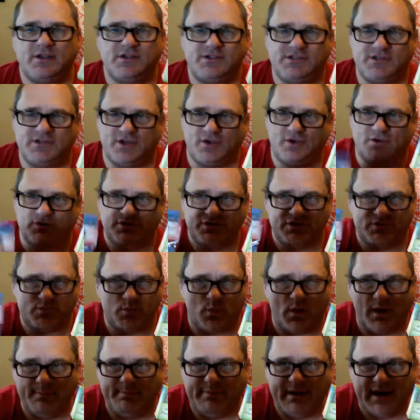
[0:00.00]
So
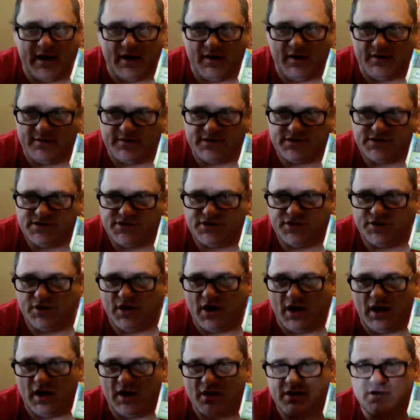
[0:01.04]
just one pair is
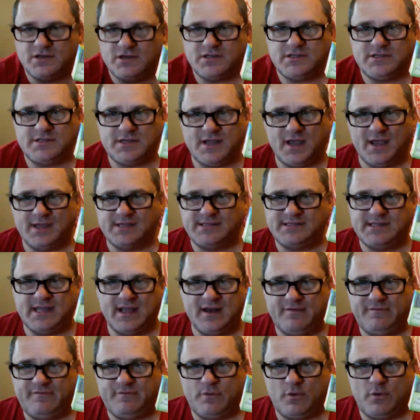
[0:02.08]
$2. A
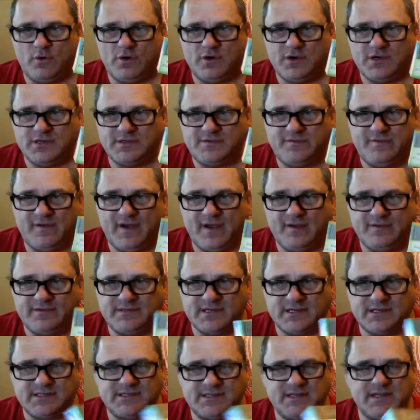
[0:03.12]
set of 4 is
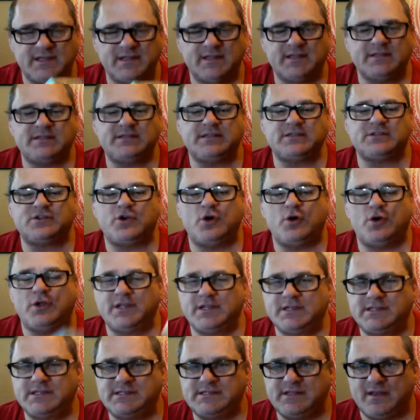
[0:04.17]
$5.60. This is
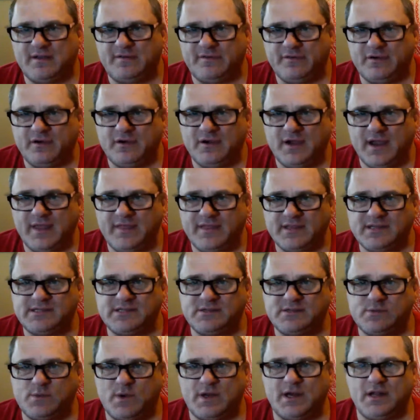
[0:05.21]
gold and silver, and
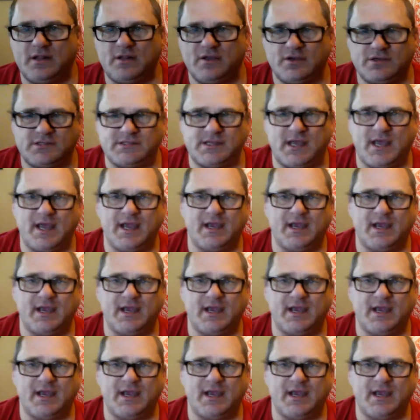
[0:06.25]
this is what it looks